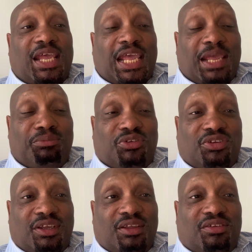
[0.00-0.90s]
ape
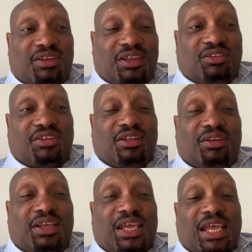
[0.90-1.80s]
shares and sell
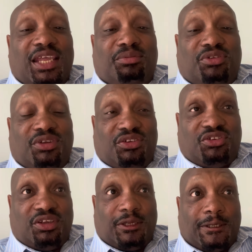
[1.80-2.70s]
their AMC
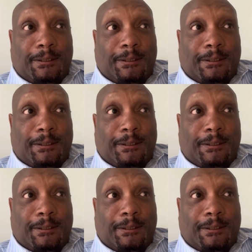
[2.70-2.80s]
shares.